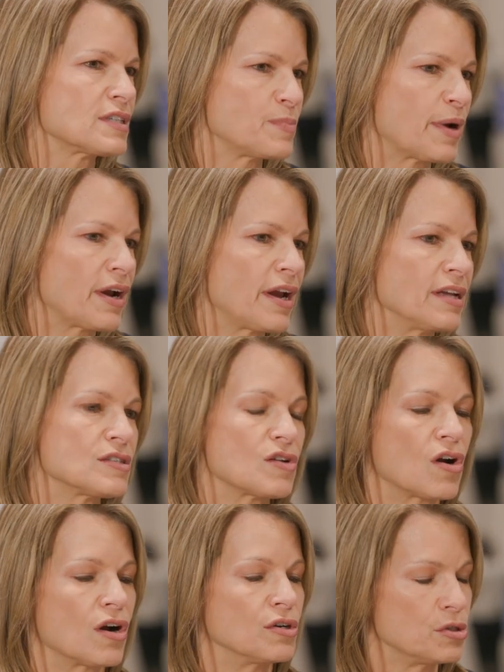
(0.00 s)
experience
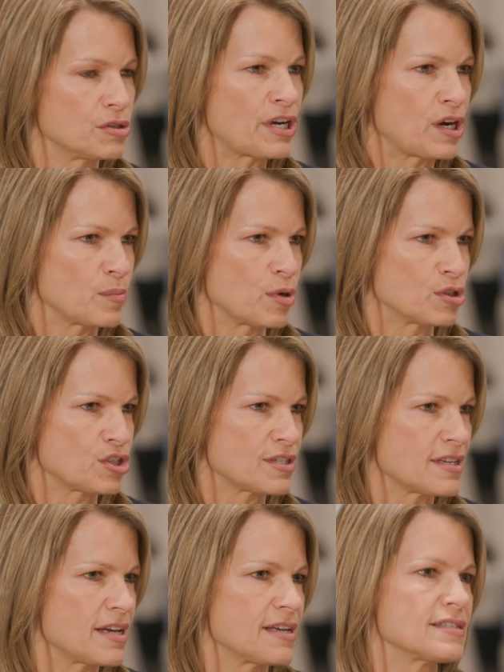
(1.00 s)
are new tire
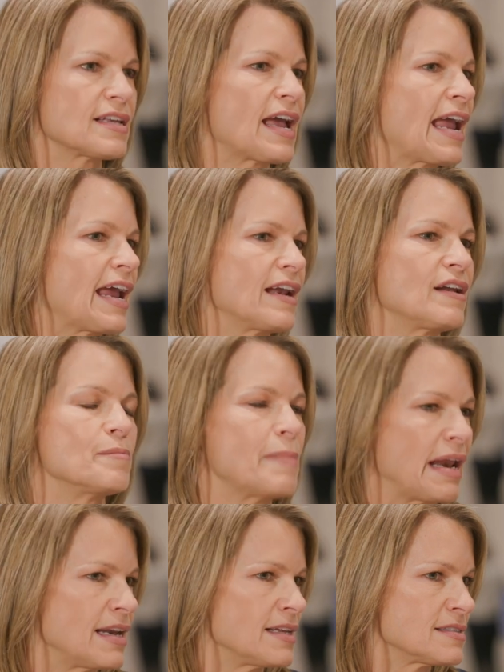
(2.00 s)
purchases and
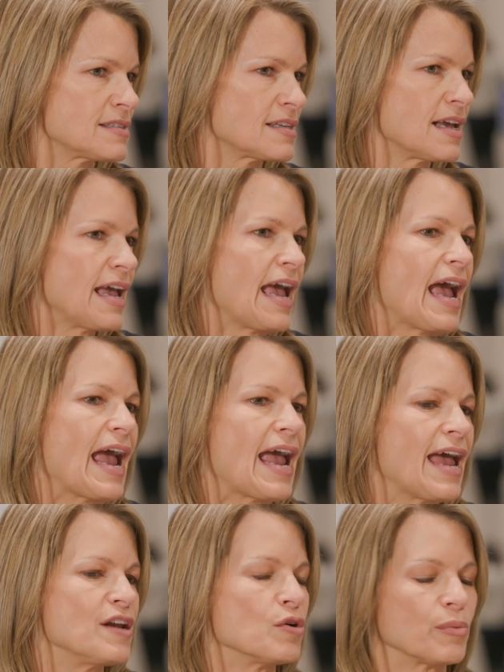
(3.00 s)
maintenance.
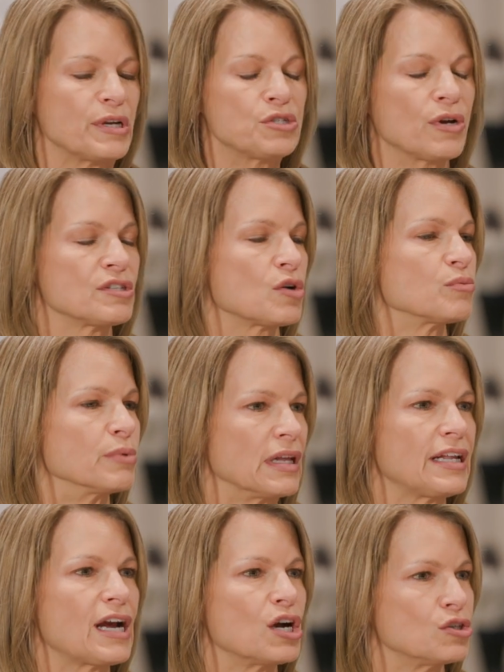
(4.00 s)
And retreads are
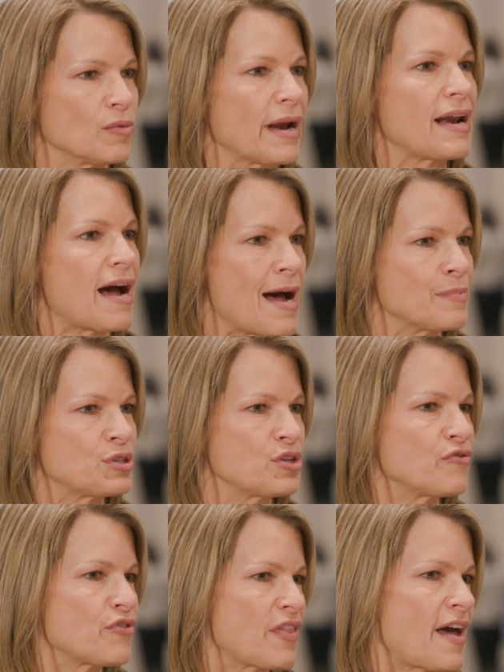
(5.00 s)
really a great
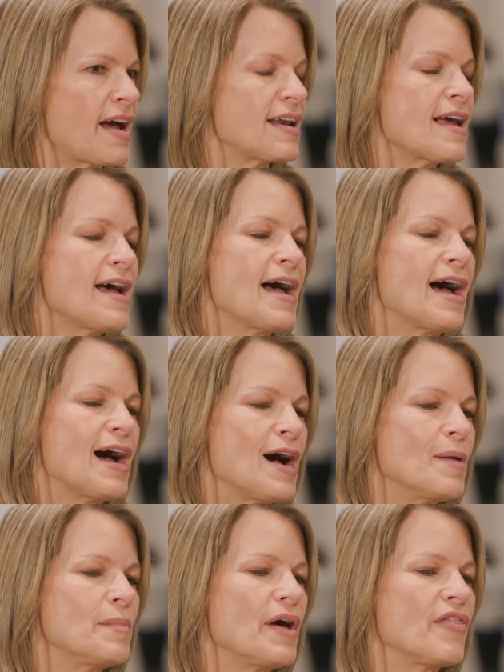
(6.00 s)
option for that.
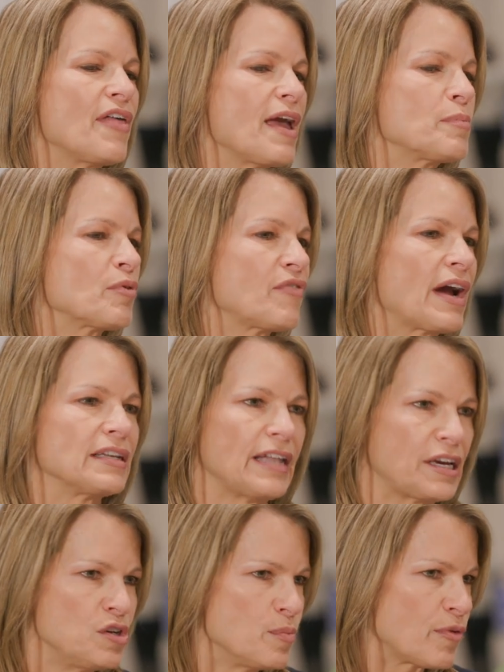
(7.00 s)
They provide
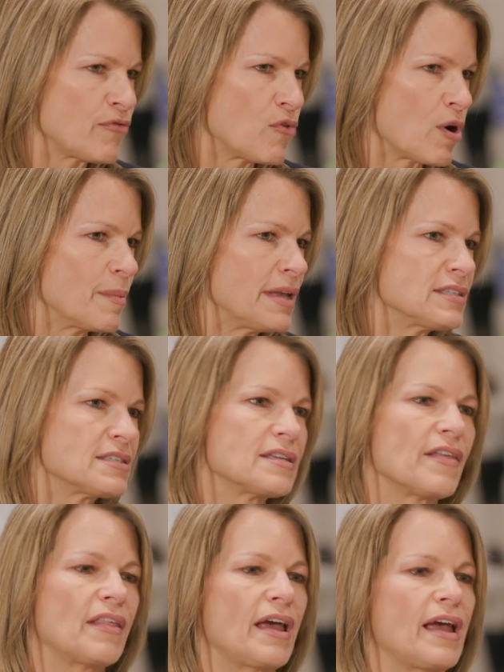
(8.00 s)
like new performance.
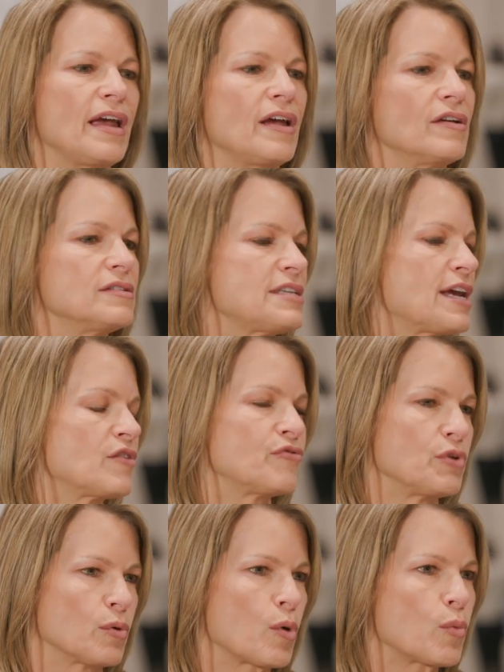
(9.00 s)
They take
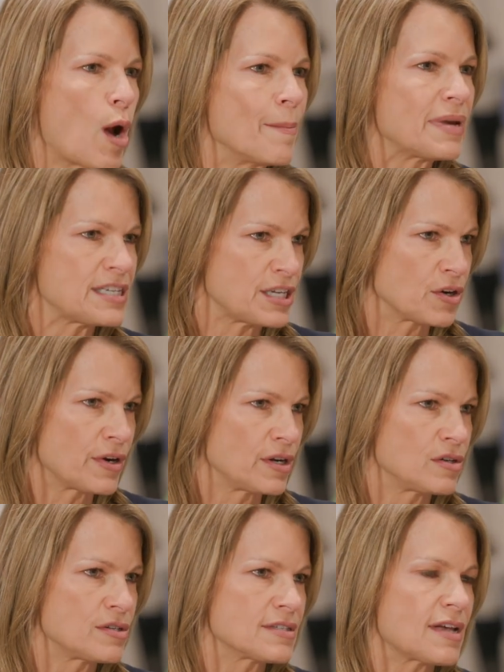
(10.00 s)
fewer raw
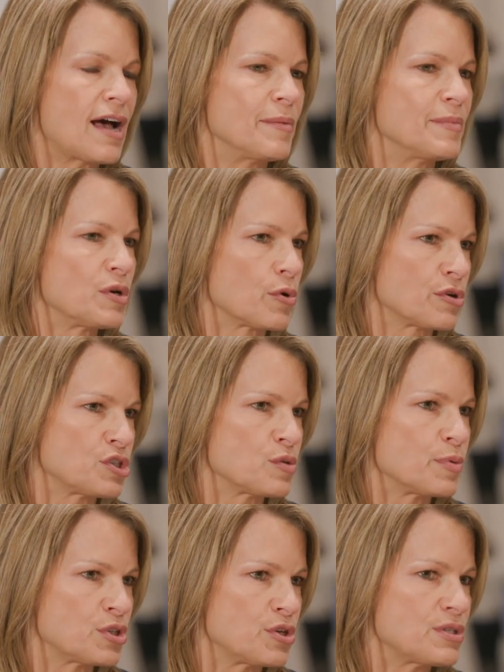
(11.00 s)
materials in order to
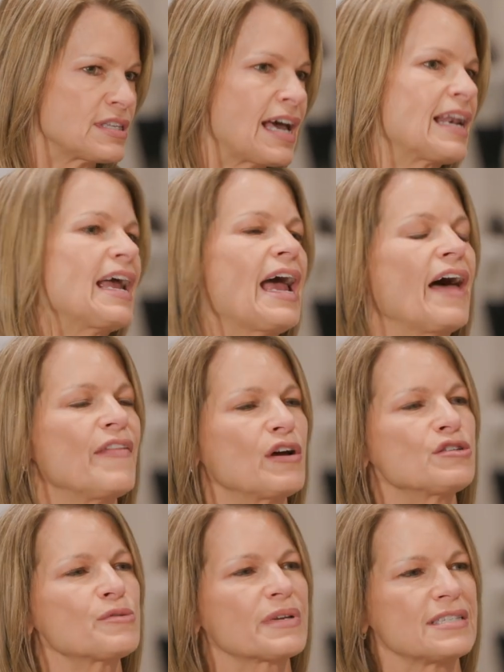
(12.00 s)
produce that. And they
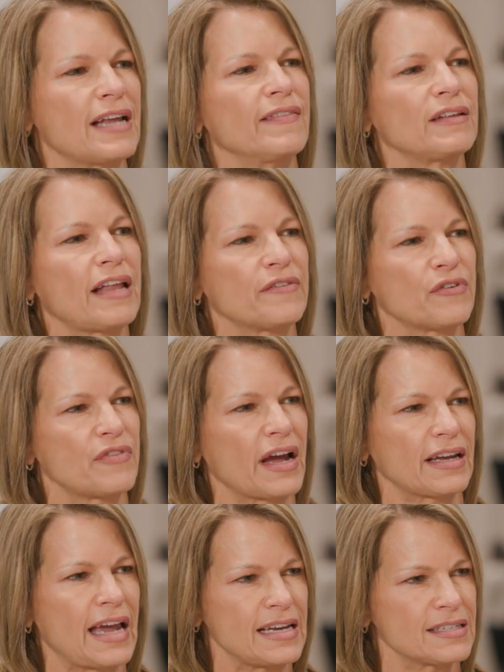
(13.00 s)
also extend the life of
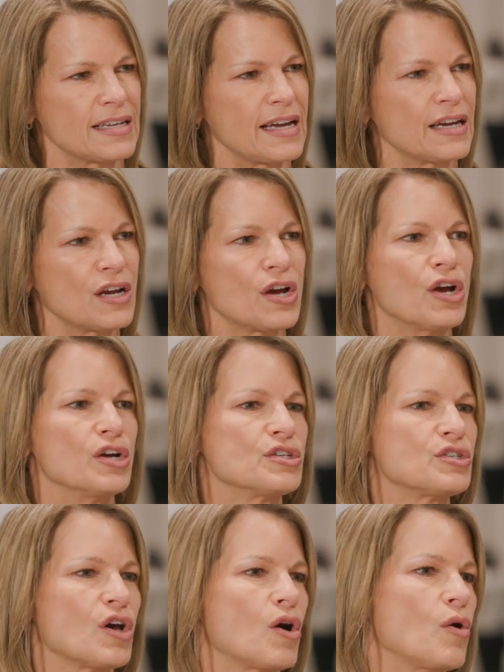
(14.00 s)
that casing,
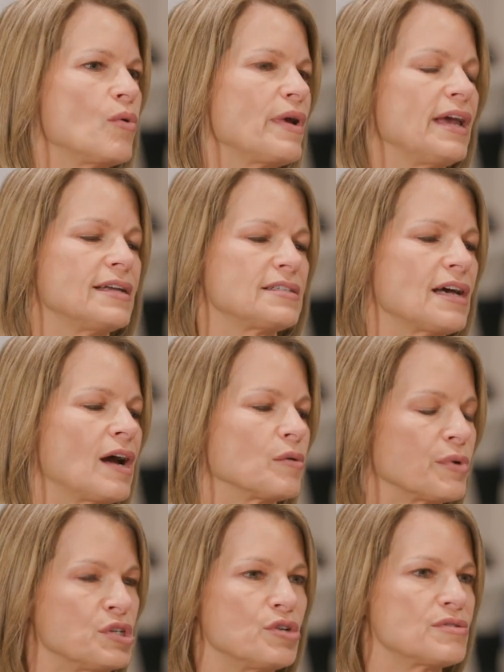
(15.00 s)
so it
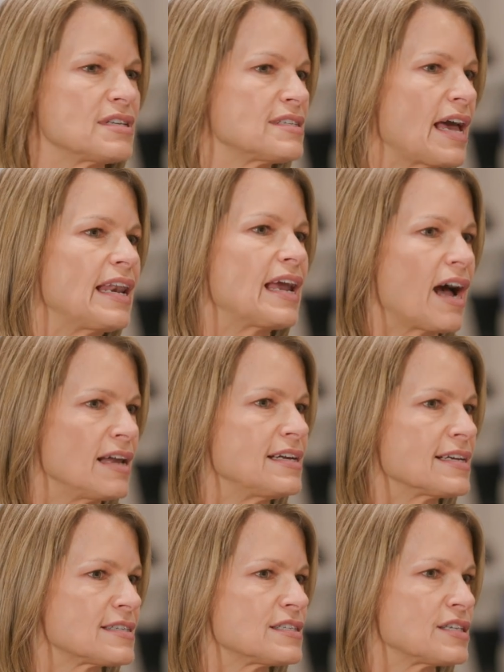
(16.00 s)
reduces any
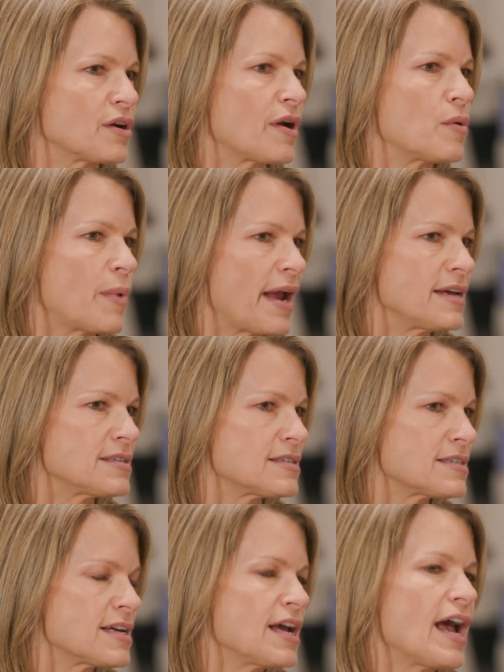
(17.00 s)
unnecessary
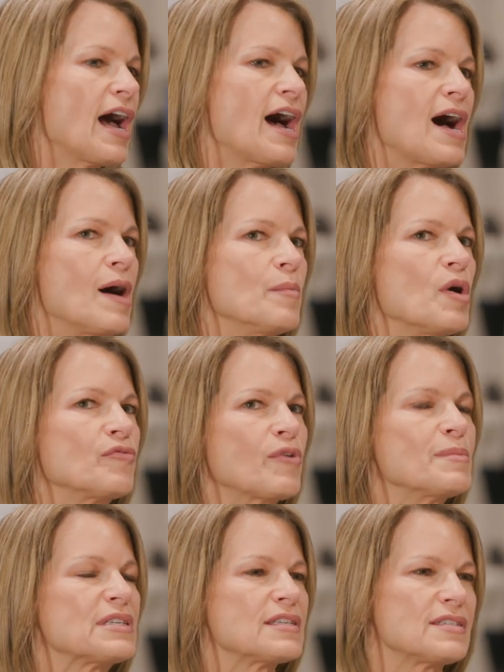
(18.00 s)
waste. From
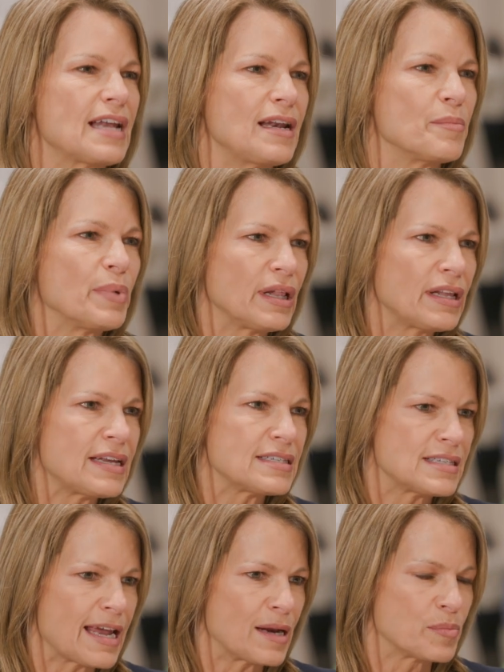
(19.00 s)
a sustainability
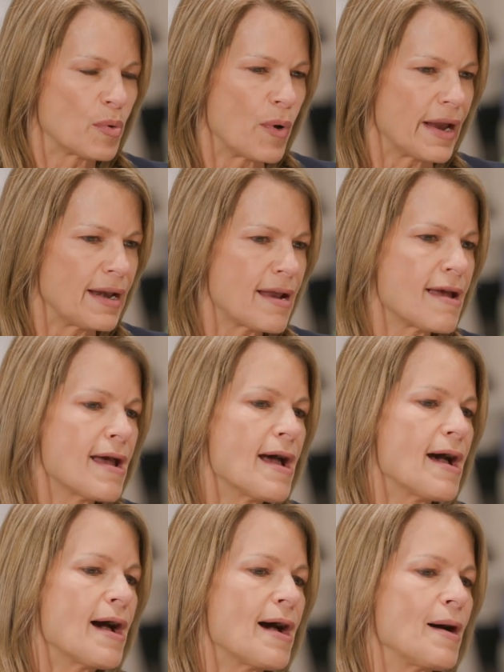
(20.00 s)
standpoint,
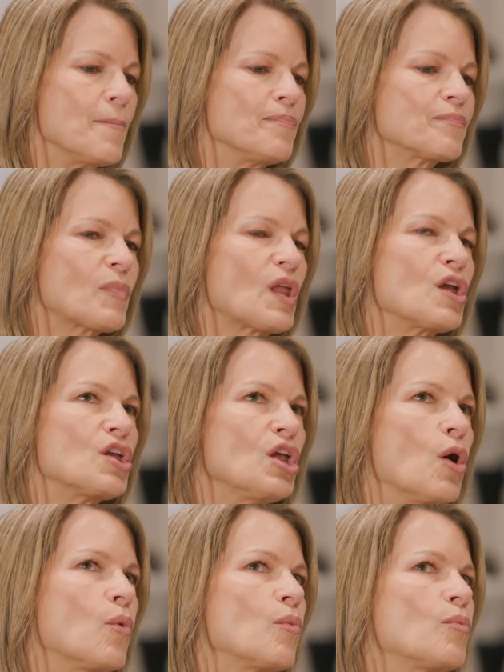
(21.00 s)
you
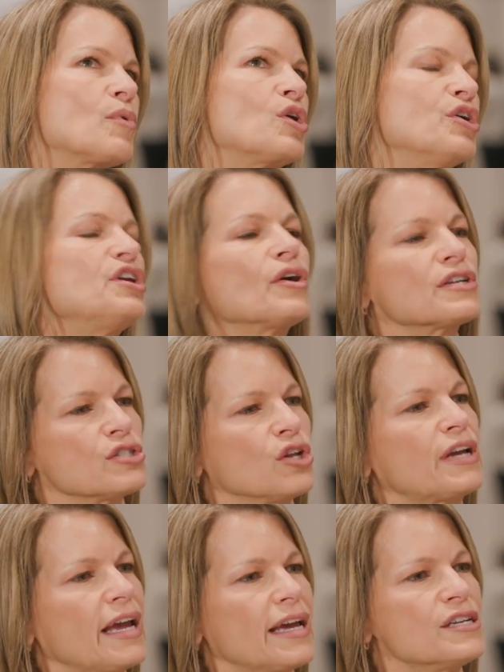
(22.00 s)
know, Goodyear is looking